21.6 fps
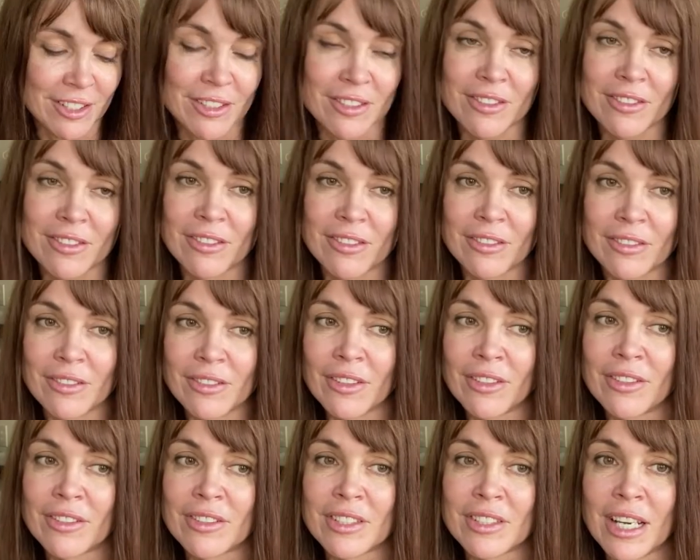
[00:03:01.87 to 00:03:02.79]
just
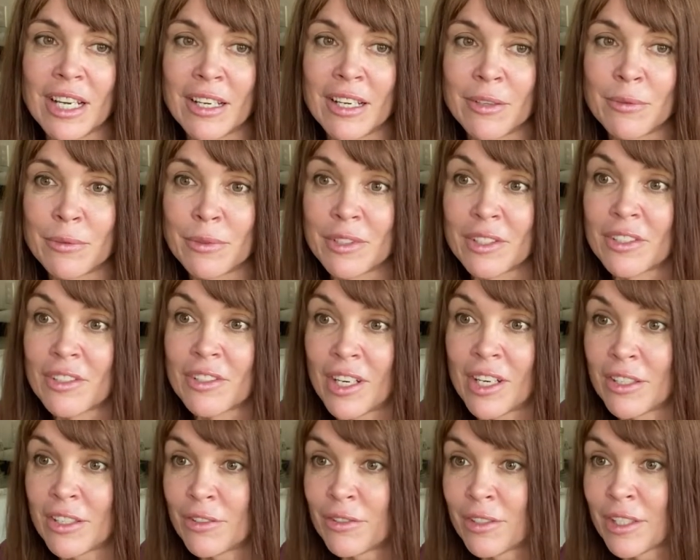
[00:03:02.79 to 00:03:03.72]
thought I would
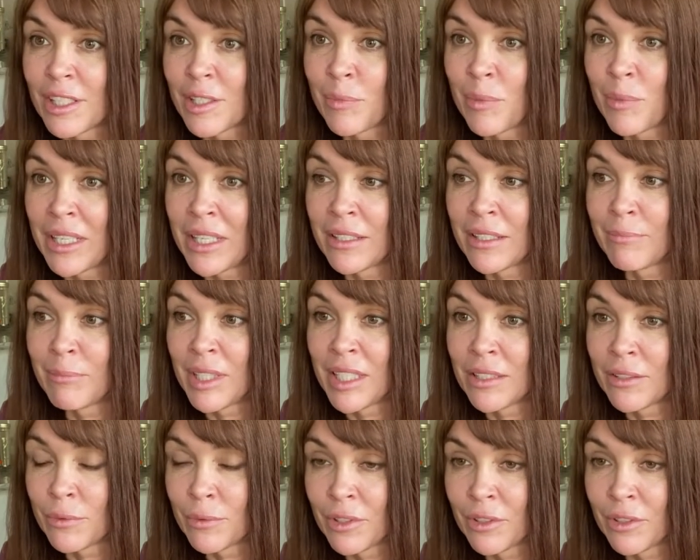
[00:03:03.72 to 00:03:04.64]
try to
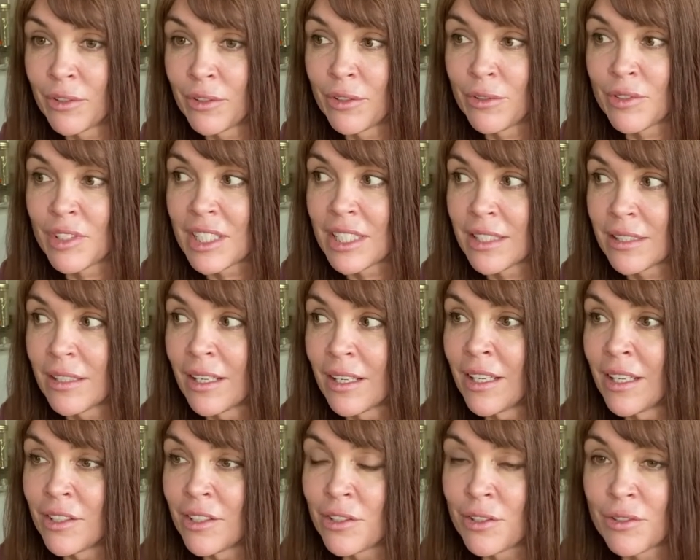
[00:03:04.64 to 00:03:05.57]
experiment with you
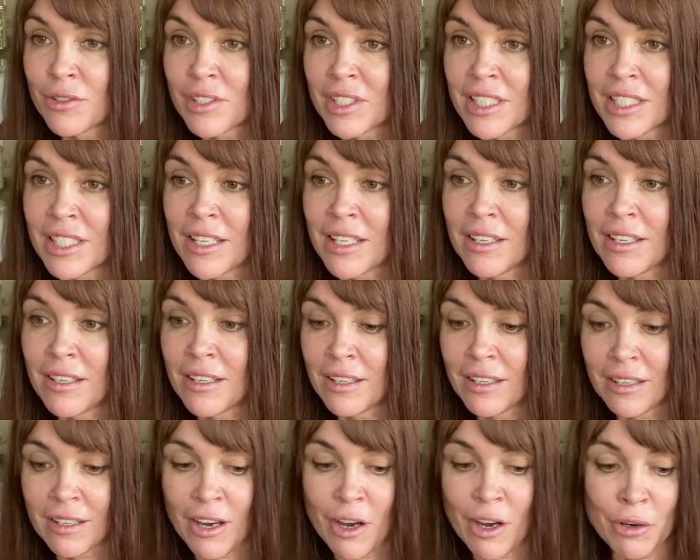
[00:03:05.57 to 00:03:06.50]
to
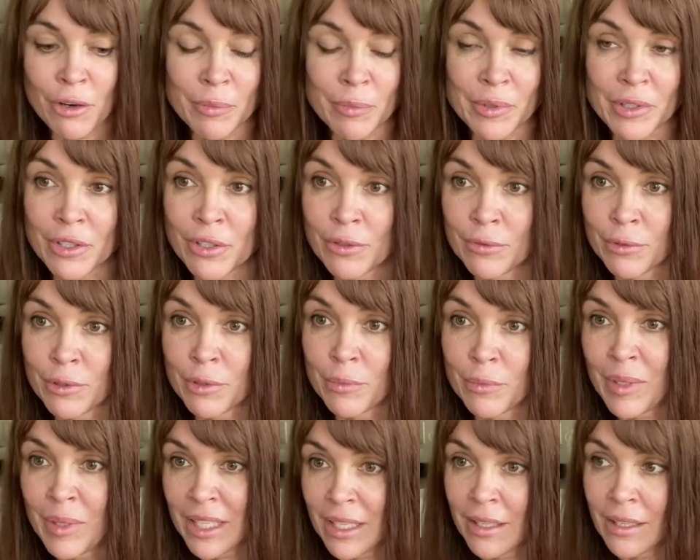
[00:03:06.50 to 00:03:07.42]
see how open you
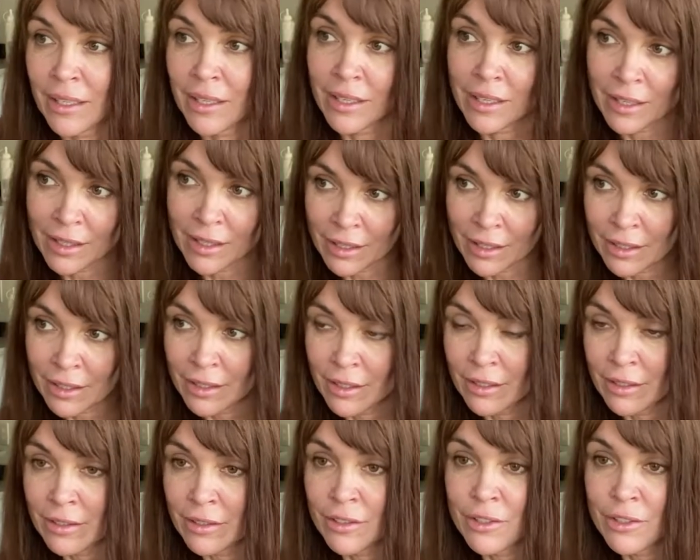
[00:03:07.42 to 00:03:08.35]
would be
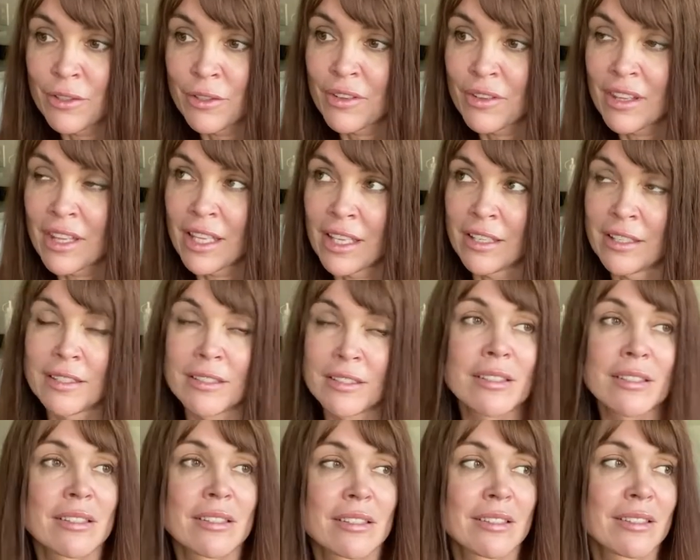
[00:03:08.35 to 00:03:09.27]
to
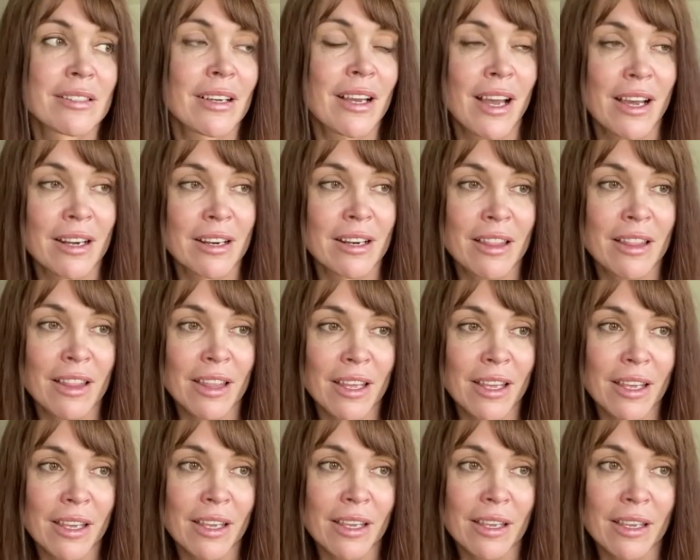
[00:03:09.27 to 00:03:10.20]
this kind of
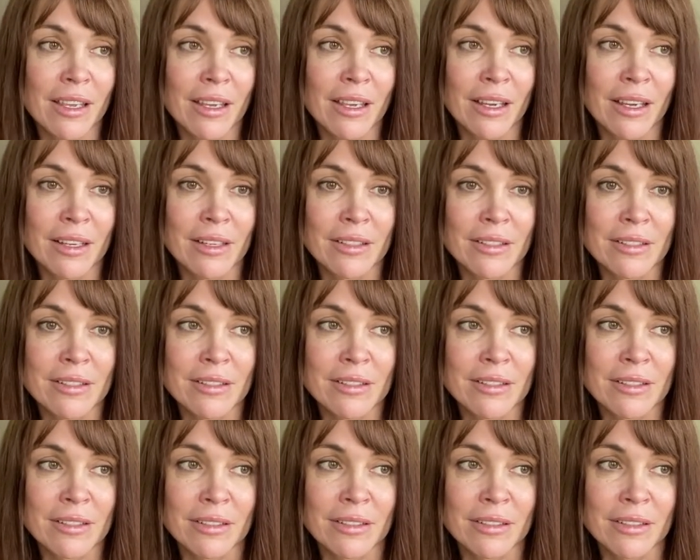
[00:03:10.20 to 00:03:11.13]
thing,
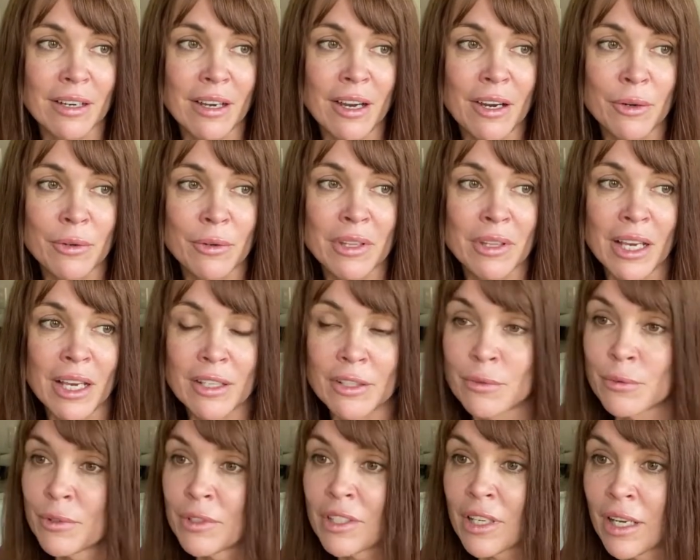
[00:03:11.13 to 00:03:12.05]
and how
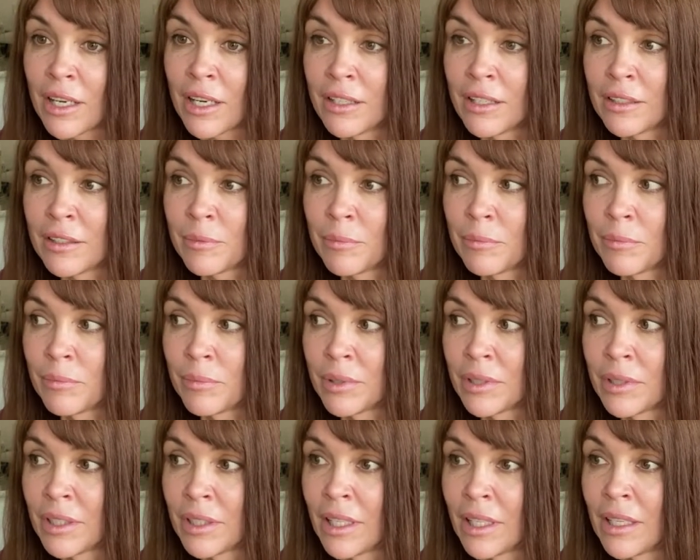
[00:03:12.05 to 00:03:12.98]
that would help
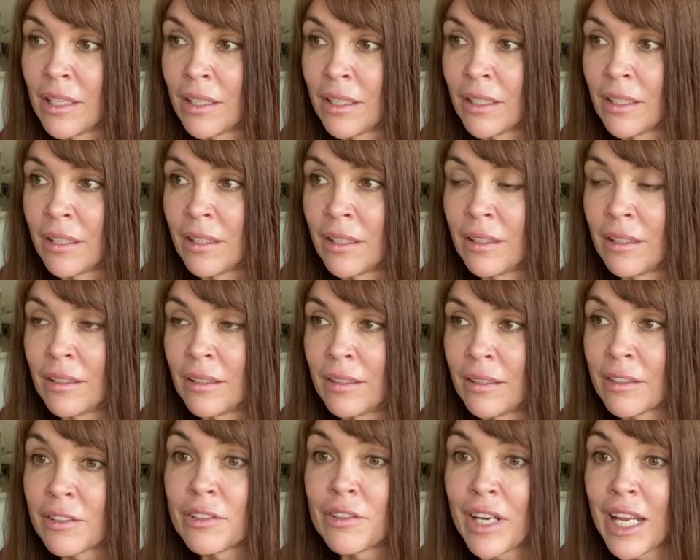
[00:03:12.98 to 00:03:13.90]

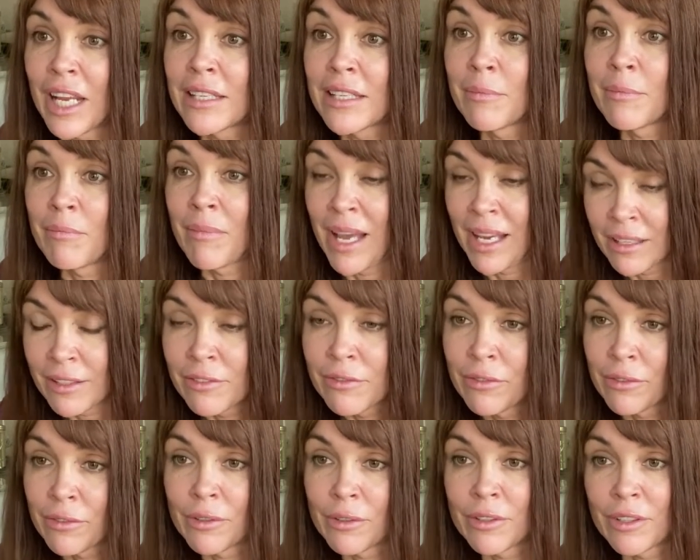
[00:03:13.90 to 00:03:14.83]
create a
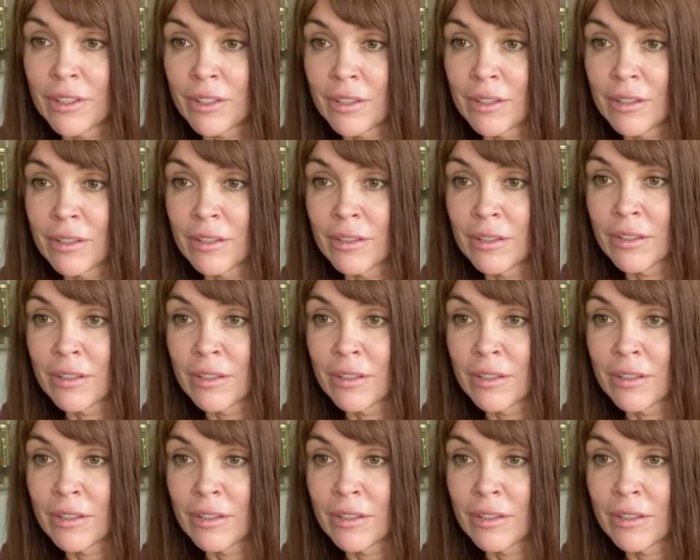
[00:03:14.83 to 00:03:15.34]
metaphor